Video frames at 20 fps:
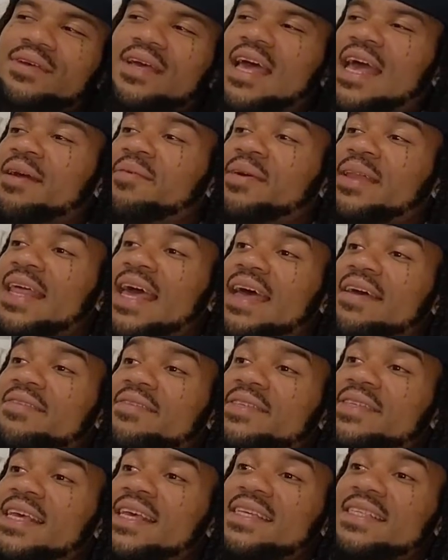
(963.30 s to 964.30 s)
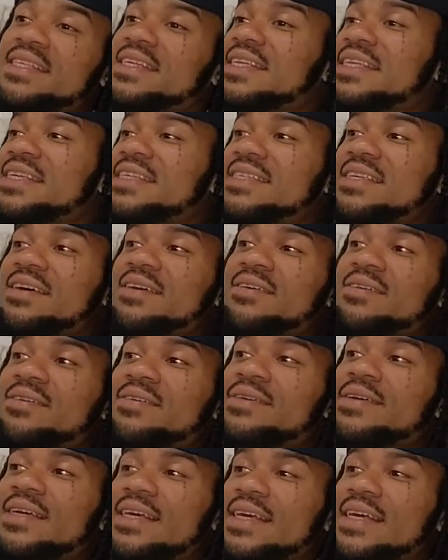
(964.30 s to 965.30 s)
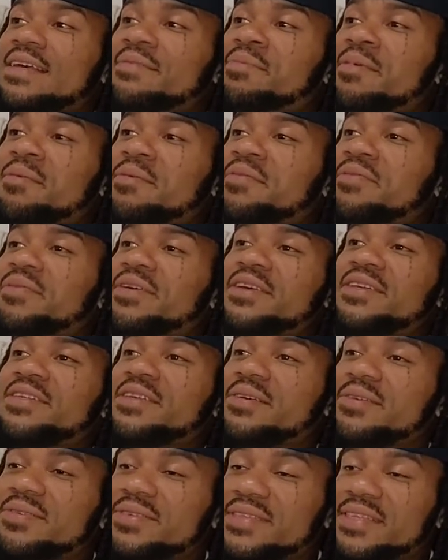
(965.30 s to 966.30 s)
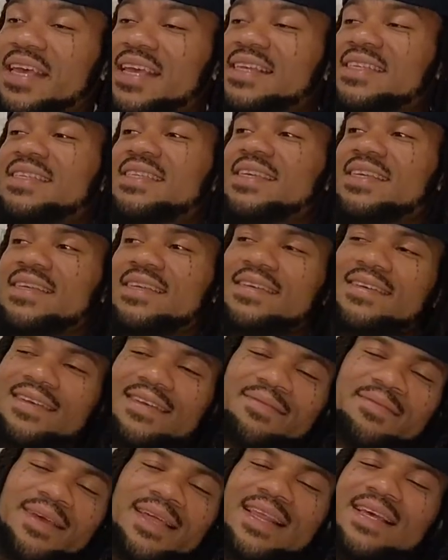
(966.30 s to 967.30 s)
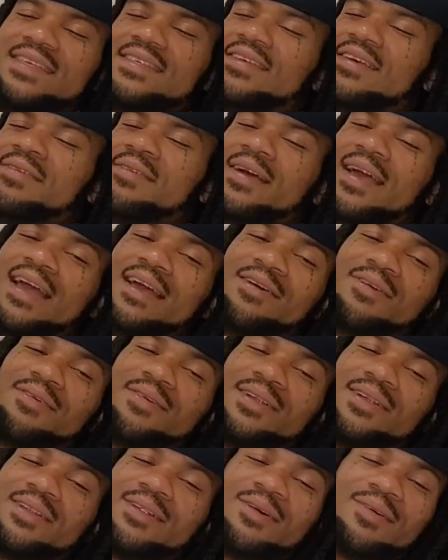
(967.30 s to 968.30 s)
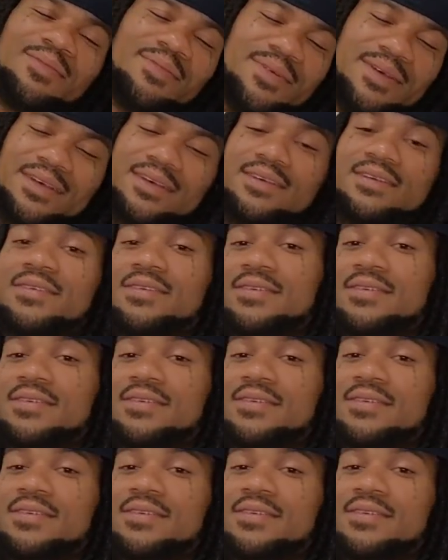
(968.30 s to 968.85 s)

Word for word: And when they have sex to this song, it made me feel so sexy. And that song ain't going nowhere.